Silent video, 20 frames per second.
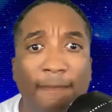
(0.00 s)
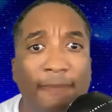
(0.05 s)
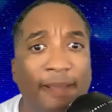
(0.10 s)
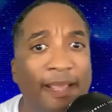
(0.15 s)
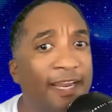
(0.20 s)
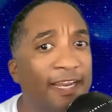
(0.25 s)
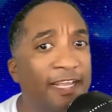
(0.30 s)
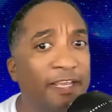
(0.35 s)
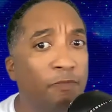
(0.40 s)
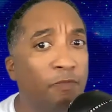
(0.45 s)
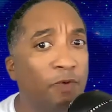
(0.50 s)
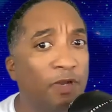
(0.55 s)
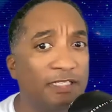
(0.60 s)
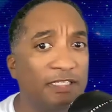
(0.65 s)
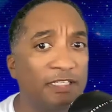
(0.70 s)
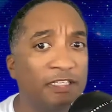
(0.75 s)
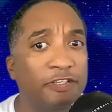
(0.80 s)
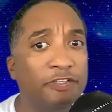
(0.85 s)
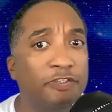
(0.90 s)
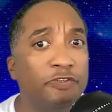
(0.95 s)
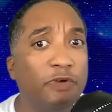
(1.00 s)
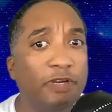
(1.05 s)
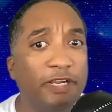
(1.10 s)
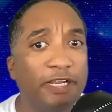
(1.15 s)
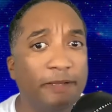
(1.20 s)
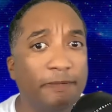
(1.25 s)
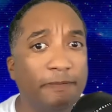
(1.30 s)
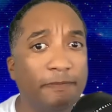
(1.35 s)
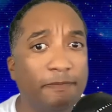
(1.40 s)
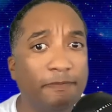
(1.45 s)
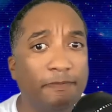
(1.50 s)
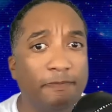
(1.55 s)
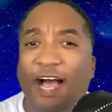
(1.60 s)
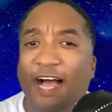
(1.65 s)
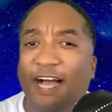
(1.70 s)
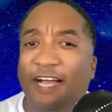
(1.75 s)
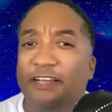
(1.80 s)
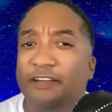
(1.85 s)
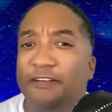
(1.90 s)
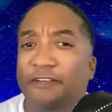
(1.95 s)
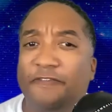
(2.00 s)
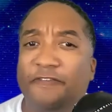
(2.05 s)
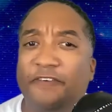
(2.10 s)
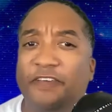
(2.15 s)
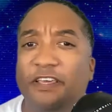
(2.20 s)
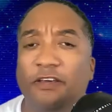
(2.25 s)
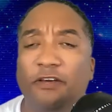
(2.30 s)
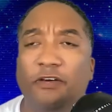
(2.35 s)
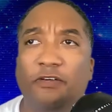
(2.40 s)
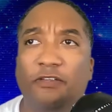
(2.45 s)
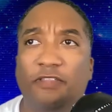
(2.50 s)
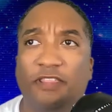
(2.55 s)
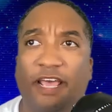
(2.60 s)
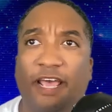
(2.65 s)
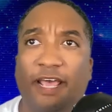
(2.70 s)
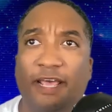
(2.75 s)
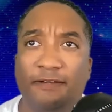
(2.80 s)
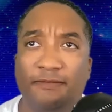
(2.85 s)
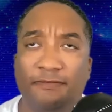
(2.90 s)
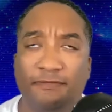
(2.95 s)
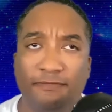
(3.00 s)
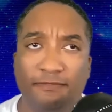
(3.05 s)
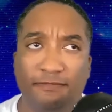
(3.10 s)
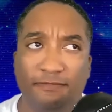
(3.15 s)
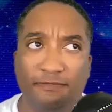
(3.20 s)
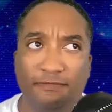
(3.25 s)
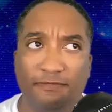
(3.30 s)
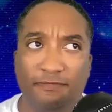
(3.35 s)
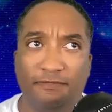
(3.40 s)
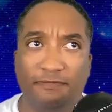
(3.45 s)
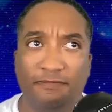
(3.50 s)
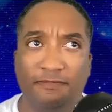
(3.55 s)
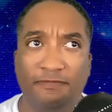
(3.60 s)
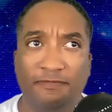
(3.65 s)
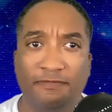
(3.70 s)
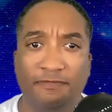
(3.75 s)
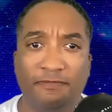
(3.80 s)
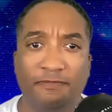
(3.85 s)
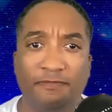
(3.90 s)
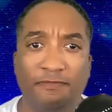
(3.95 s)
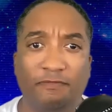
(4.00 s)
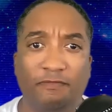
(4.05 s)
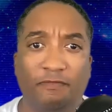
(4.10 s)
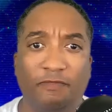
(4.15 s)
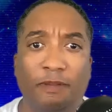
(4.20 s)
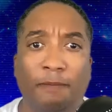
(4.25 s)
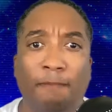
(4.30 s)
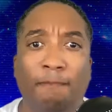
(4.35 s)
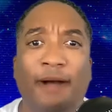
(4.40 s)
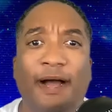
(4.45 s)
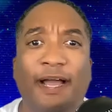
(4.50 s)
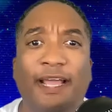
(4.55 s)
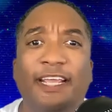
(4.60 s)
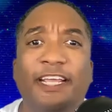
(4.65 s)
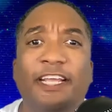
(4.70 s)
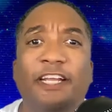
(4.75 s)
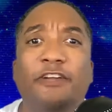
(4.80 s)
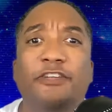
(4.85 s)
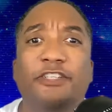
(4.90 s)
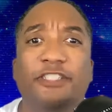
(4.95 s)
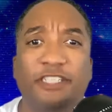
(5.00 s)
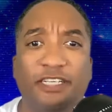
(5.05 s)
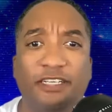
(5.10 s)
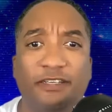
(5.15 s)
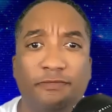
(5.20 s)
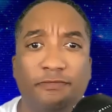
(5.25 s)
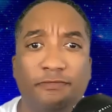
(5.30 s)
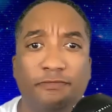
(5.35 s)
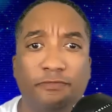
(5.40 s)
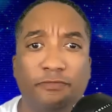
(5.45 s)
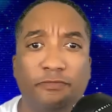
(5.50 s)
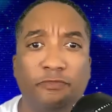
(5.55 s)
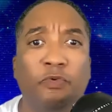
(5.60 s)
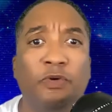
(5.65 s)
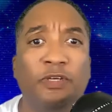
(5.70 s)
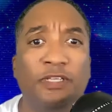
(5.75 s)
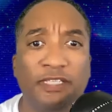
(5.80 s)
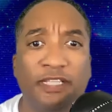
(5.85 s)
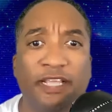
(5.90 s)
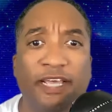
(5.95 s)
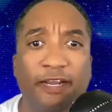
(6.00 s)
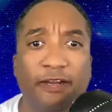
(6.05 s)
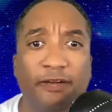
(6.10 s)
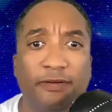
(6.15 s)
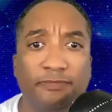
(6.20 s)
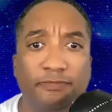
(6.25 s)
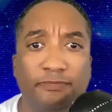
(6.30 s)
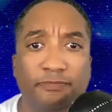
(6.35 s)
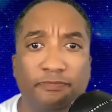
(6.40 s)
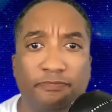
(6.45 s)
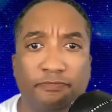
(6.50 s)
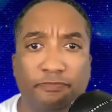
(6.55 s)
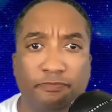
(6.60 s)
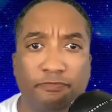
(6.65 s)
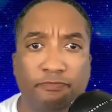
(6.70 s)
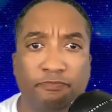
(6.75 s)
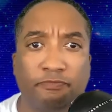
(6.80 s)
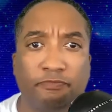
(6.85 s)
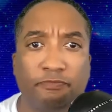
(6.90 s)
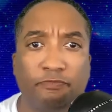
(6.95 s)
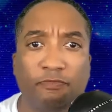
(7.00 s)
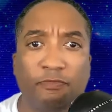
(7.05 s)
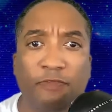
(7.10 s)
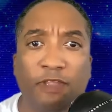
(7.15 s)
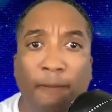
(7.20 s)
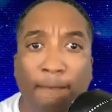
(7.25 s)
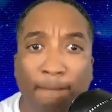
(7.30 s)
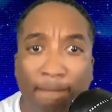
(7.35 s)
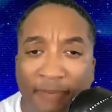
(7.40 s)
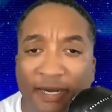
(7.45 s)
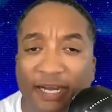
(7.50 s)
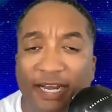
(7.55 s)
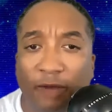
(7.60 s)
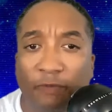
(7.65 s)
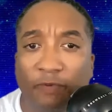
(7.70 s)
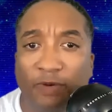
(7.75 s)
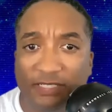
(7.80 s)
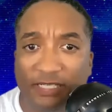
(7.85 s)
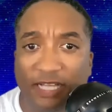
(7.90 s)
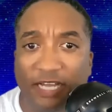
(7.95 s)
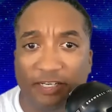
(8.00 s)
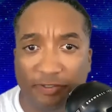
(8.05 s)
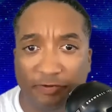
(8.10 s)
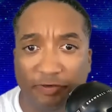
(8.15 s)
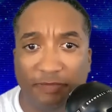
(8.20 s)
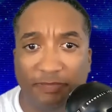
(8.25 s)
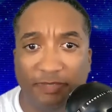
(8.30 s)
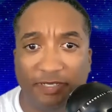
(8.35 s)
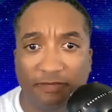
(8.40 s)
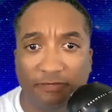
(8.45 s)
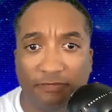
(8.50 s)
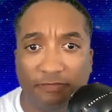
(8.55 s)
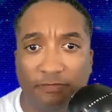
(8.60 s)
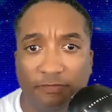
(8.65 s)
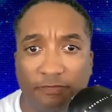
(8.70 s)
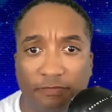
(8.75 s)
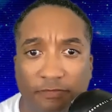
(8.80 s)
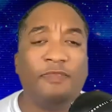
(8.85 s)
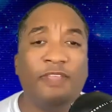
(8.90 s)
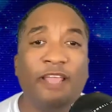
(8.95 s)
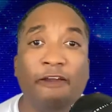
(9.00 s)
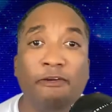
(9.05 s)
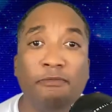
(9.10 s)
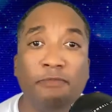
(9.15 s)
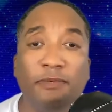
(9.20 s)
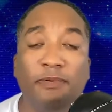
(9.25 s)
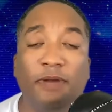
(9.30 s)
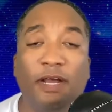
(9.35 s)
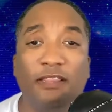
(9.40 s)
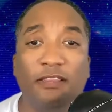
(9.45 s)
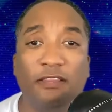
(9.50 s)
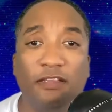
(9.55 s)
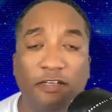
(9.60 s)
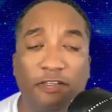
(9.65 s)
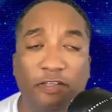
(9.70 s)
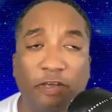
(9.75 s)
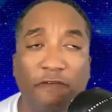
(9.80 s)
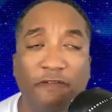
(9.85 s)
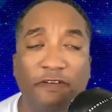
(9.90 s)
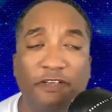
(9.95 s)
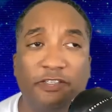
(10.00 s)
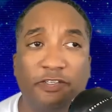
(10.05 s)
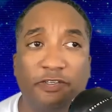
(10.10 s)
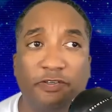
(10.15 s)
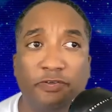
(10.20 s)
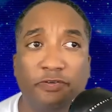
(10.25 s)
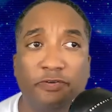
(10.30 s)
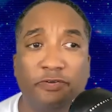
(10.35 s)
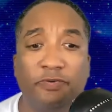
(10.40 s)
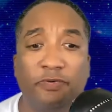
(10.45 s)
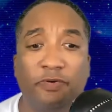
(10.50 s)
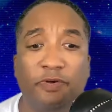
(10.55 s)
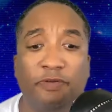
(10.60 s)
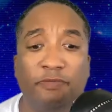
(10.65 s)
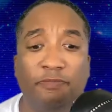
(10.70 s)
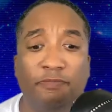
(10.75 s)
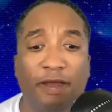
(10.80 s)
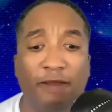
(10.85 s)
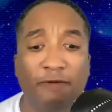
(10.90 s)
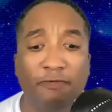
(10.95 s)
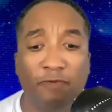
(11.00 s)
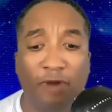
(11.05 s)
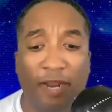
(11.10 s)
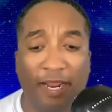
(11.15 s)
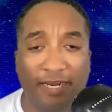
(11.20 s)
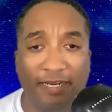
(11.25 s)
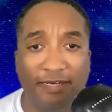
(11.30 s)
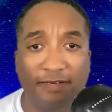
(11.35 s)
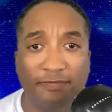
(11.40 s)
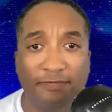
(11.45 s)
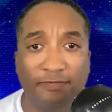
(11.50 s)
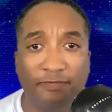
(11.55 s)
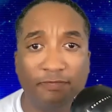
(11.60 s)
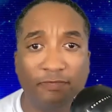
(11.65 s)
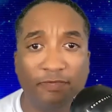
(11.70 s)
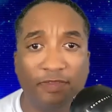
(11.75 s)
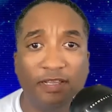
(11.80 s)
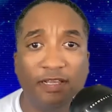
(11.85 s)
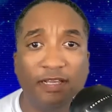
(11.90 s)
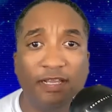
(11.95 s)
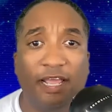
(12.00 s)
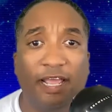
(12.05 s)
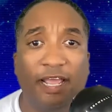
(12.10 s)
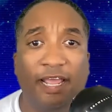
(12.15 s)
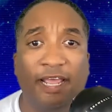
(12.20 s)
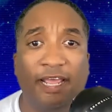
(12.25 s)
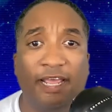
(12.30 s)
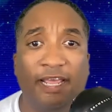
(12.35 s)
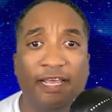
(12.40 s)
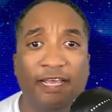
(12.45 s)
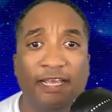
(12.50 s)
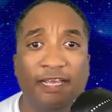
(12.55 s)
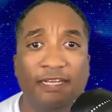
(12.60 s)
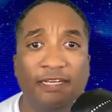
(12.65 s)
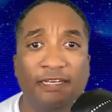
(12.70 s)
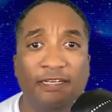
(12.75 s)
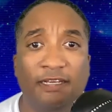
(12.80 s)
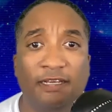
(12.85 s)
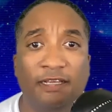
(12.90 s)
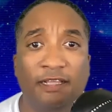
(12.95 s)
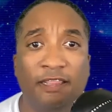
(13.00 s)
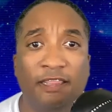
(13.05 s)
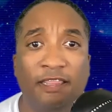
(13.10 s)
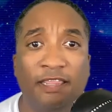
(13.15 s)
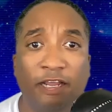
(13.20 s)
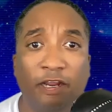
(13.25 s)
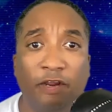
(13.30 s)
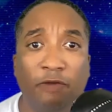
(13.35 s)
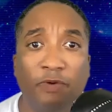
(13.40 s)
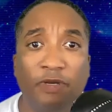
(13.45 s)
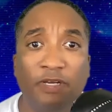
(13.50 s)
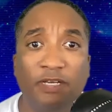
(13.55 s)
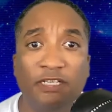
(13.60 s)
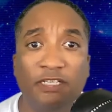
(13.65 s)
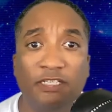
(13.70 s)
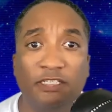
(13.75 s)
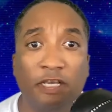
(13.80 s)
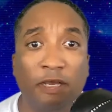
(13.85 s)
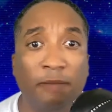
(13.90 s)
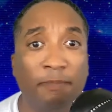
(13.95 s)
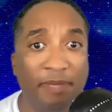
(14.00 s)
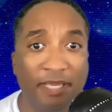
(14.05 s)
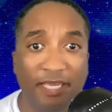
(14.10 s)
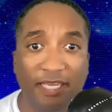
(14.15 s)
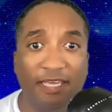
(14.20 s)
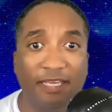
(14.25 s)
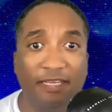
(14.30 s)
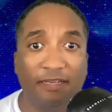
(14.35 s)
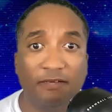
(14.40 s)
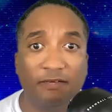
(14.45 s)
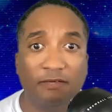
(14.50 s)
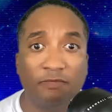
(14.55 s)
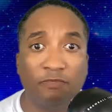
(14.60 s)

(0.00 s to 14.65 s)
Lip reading: and it wasn't a dream. I could feel that my energy was there, but I was not dreaming. I remember I looked over to my right and there was a being